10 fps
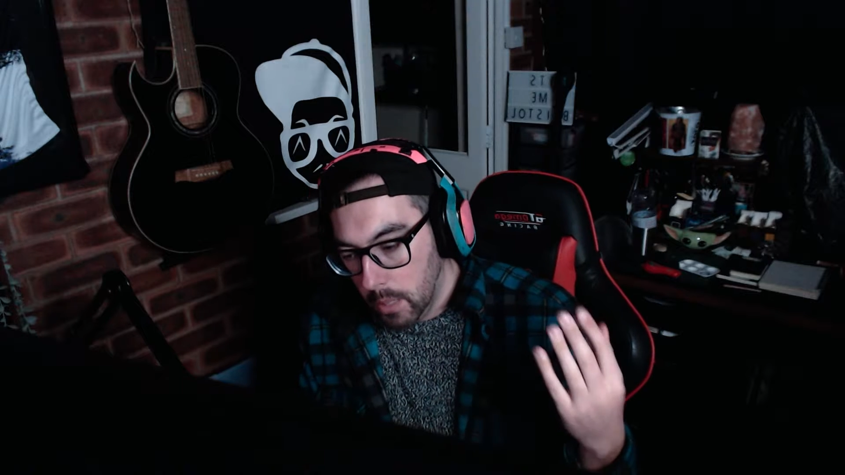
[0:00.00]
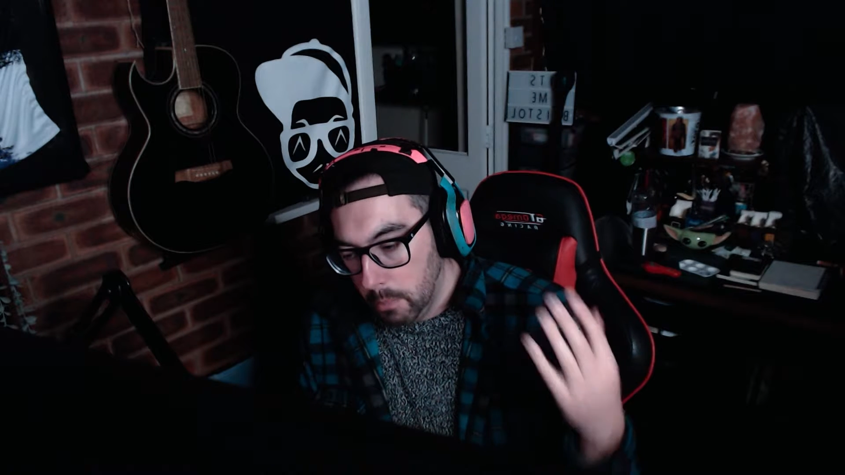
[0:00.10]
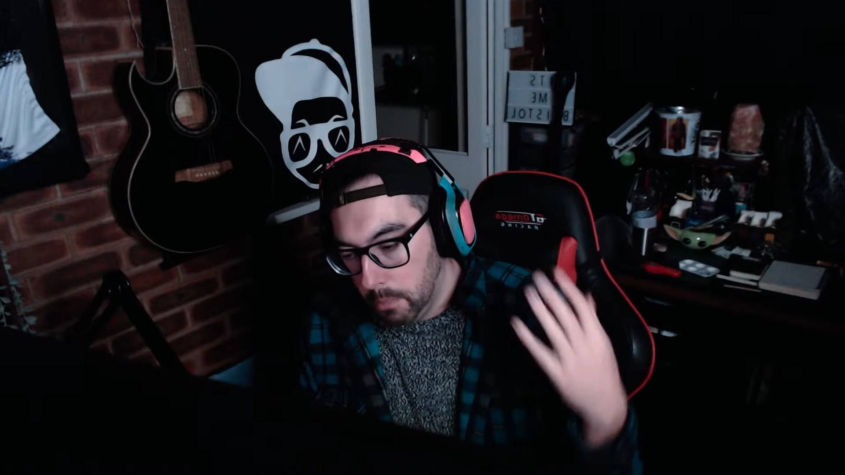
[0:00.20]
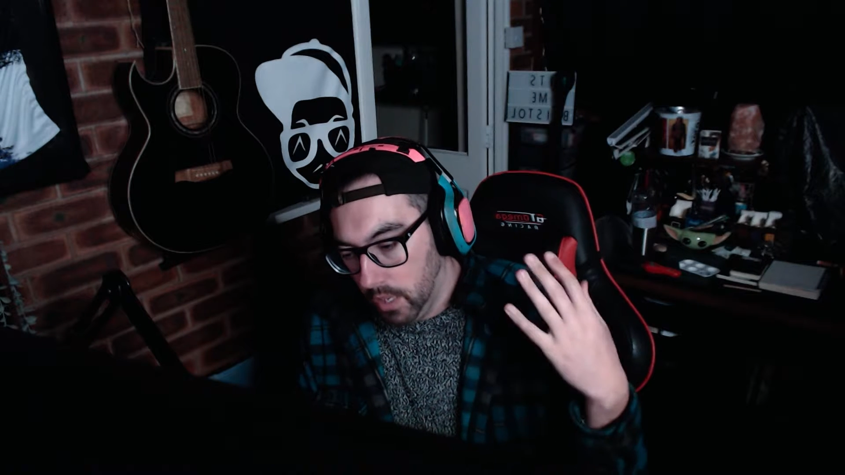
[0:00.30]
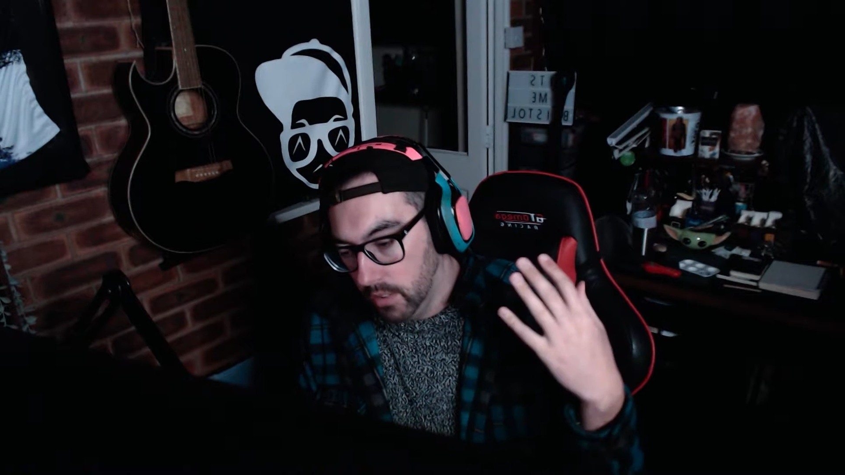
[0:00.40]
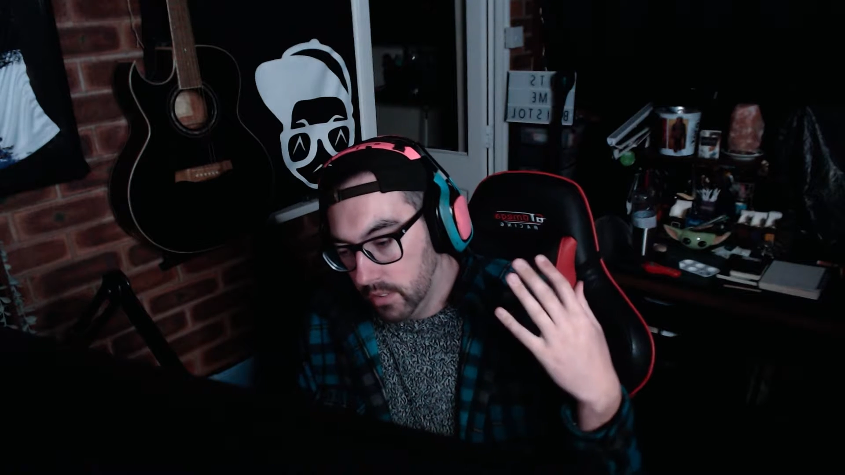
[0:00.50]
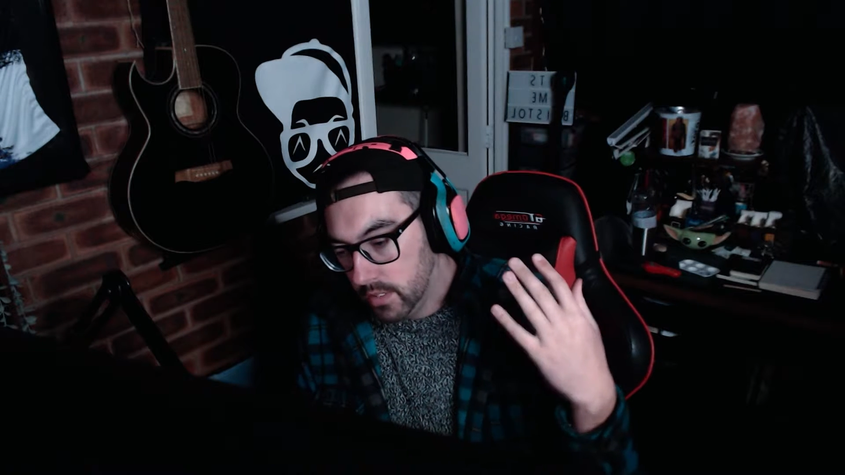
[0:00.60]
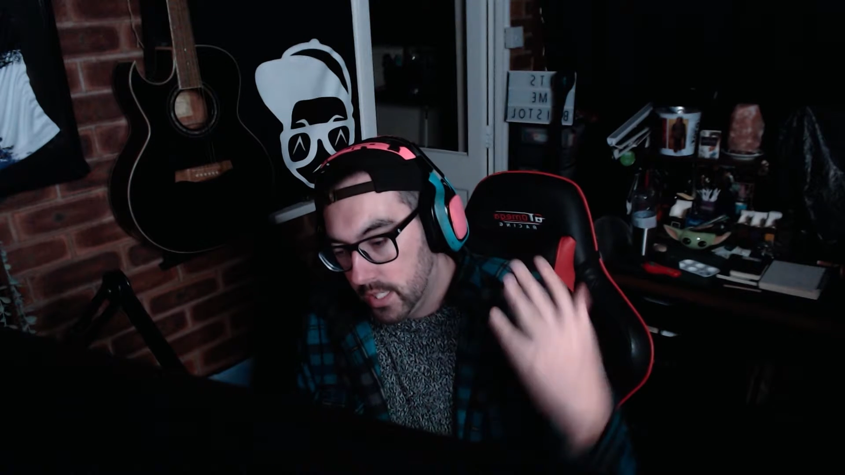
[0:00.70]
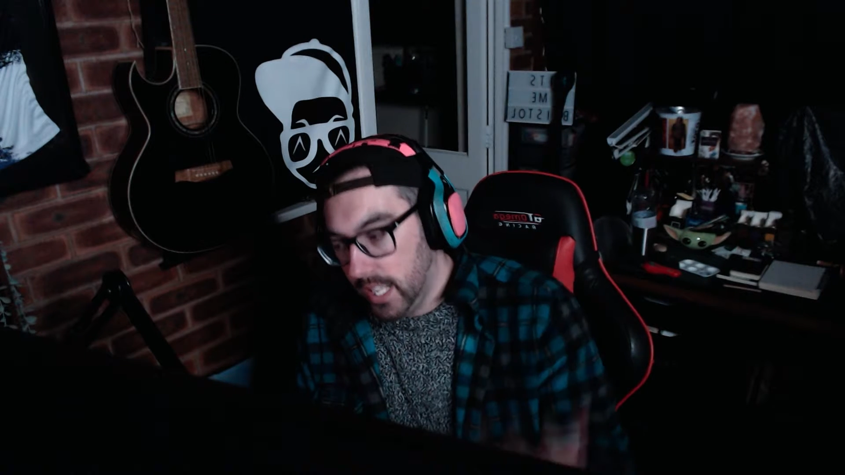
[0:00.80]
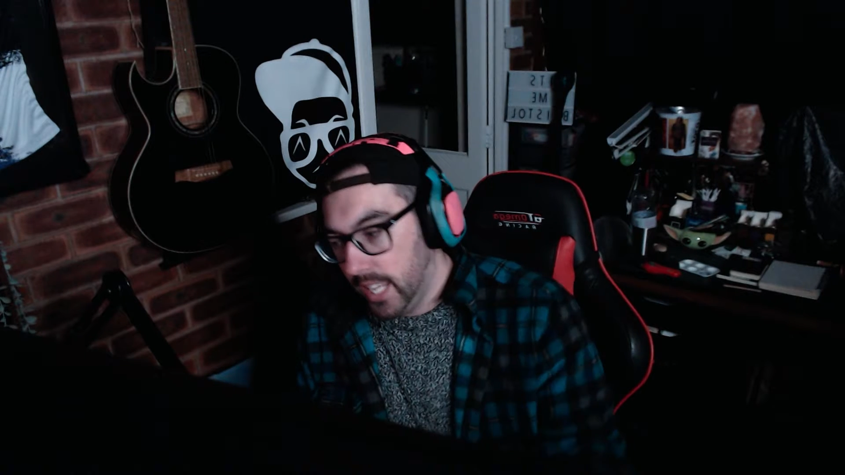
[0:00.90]
but
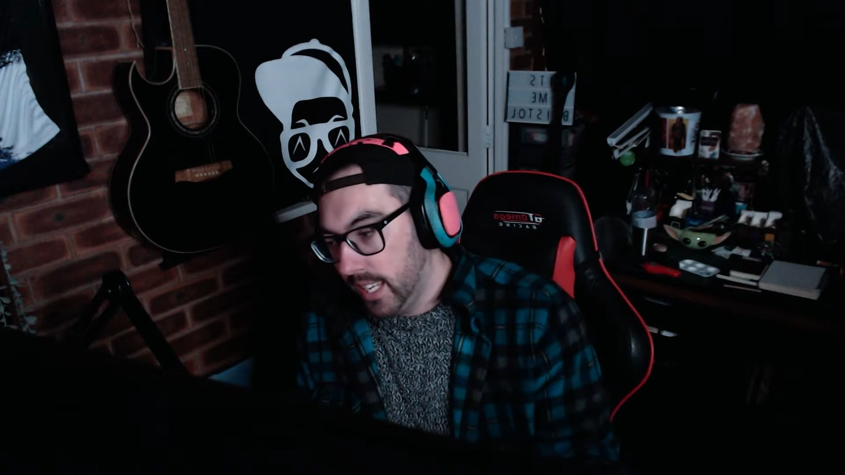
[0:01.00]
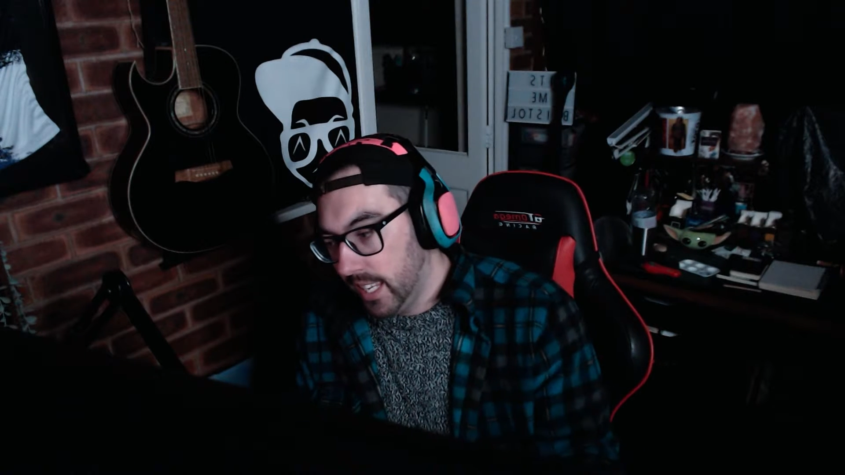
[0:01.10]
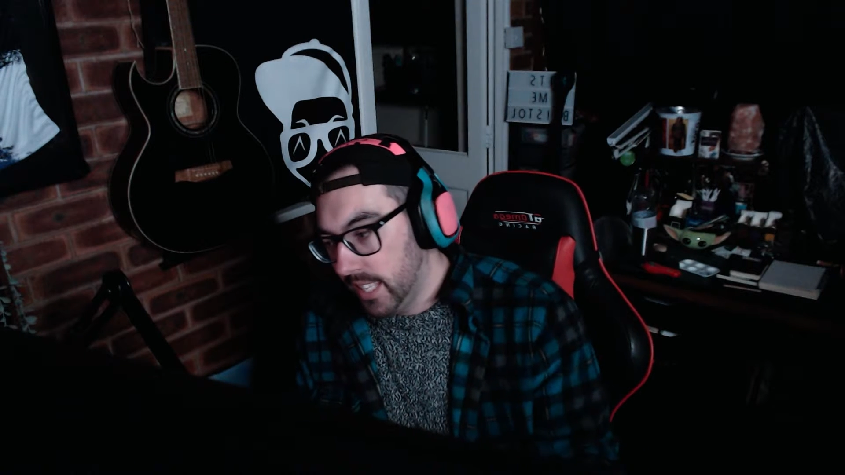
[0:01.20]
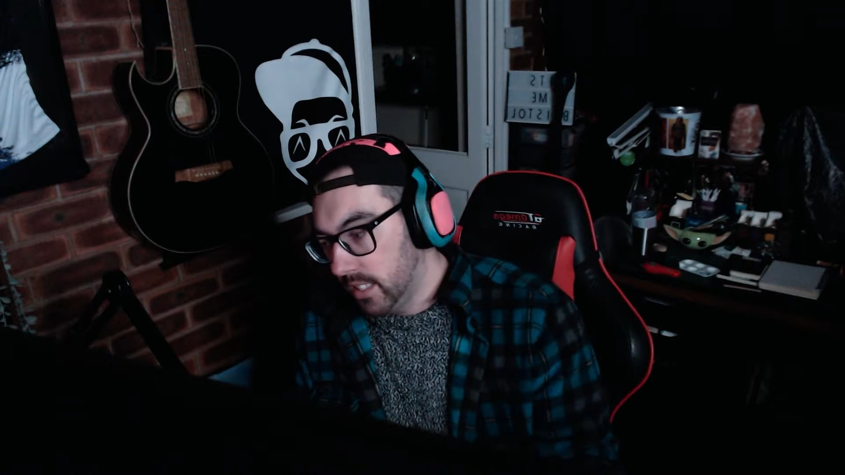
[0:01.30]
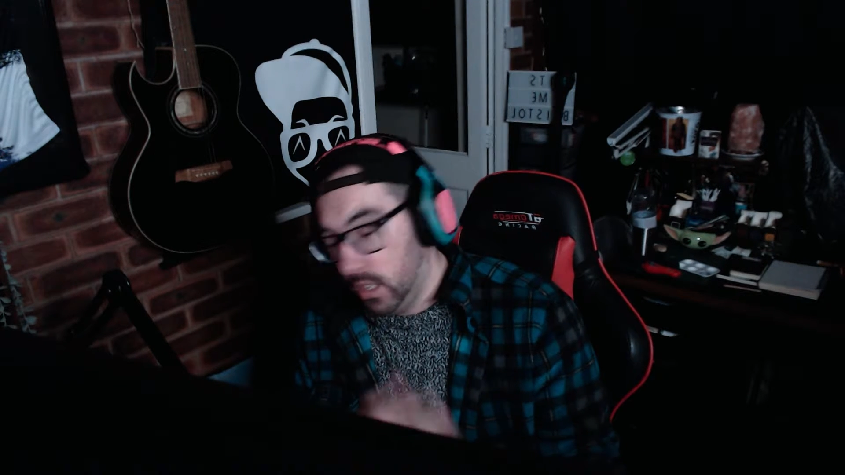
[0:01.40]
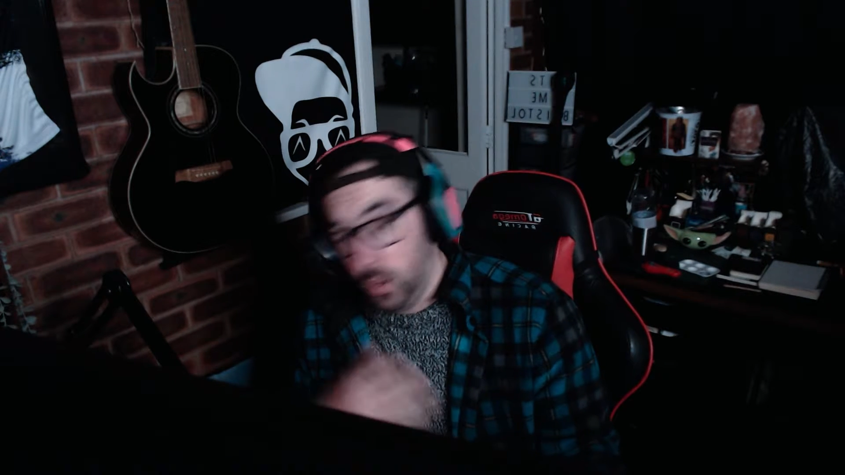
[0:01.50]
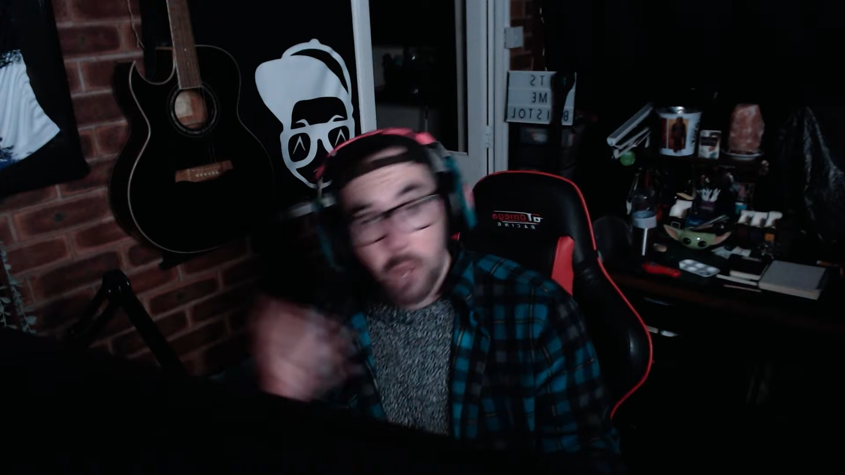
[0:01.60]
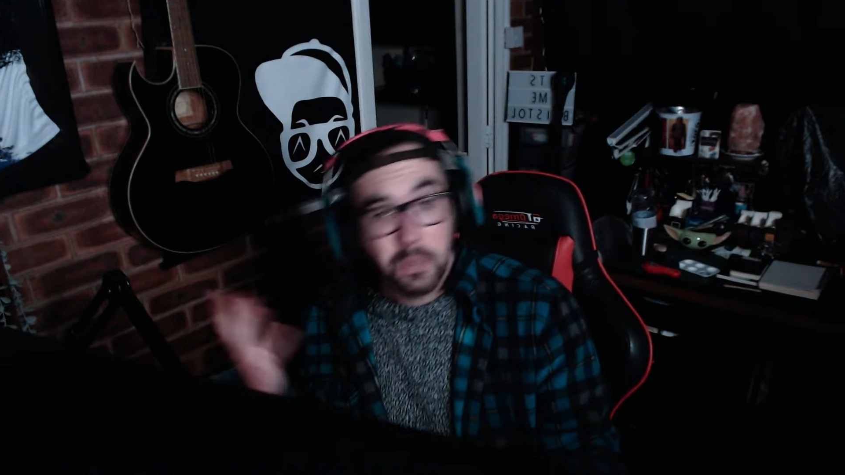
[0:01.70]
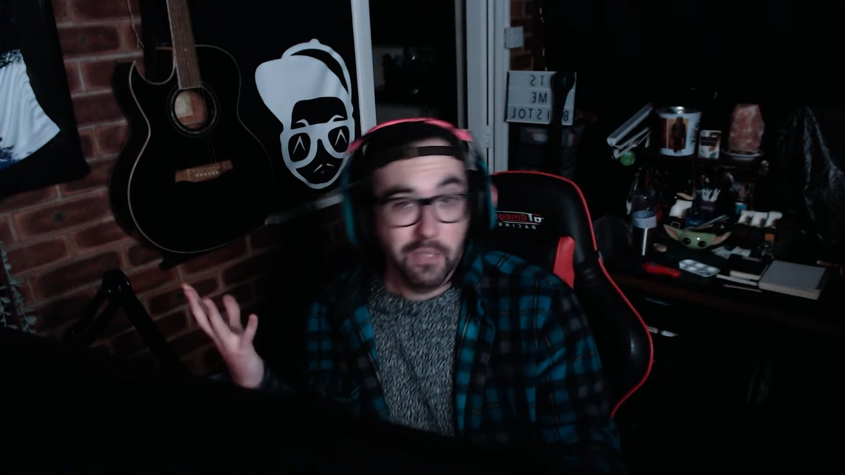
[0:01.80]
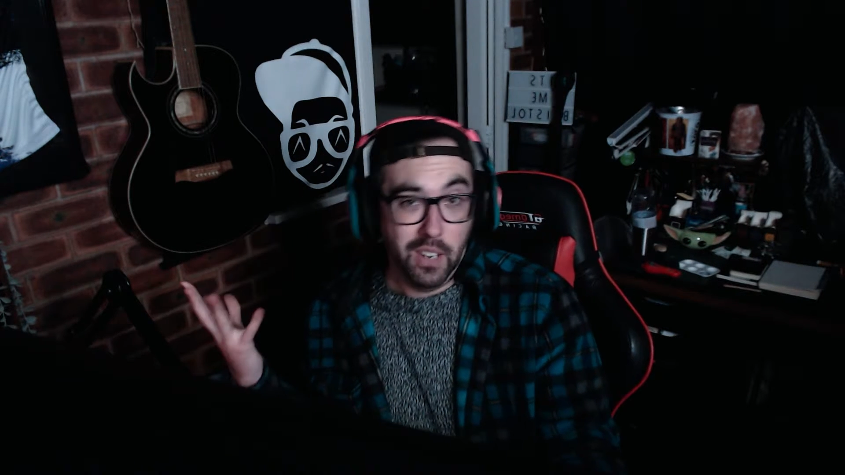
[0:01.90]
today is a little
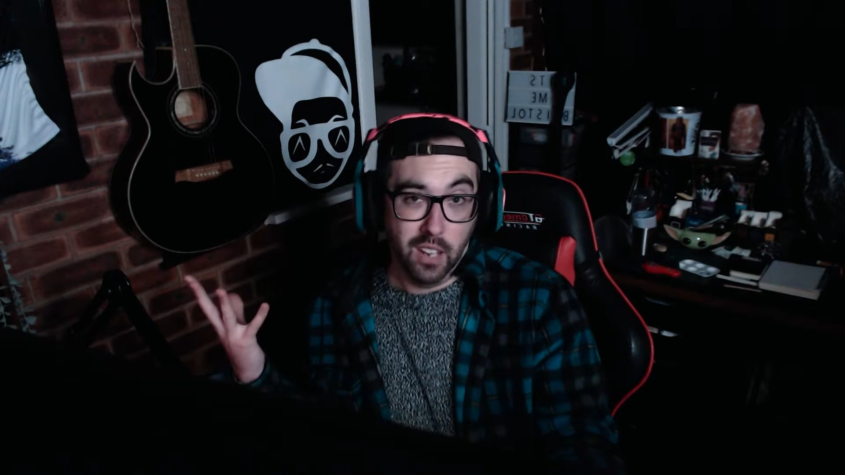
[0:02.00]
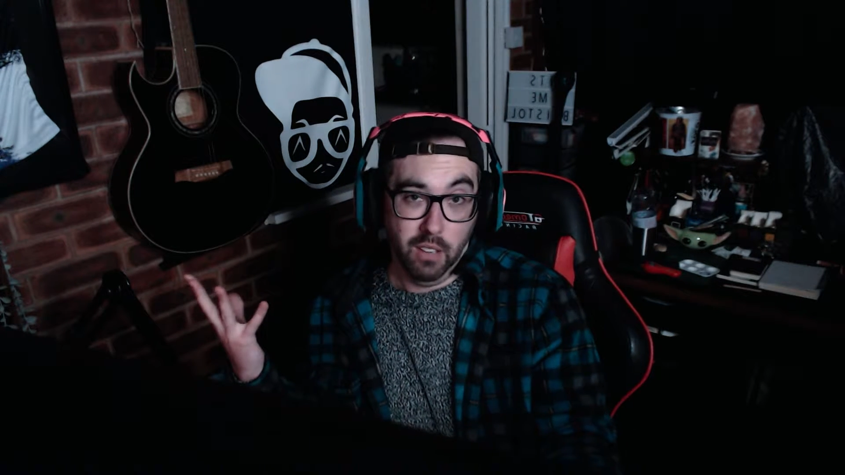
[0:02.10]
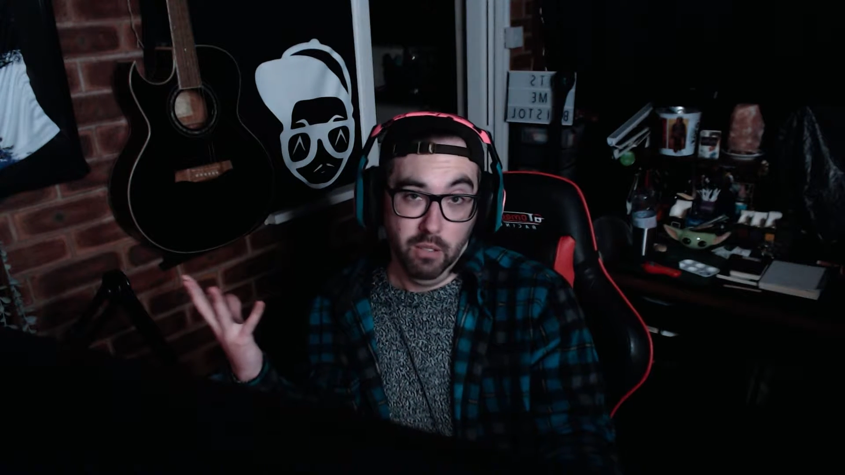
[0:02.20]
update video